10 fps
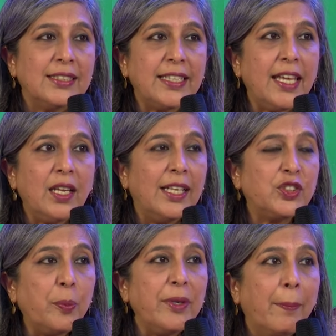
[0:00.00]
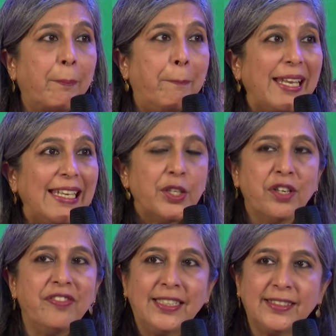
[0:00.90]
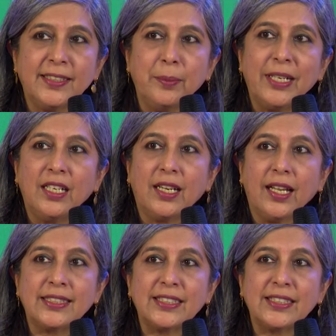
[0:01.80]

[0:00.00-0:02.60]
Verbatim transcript: saying there should be a billion of us in the middle class.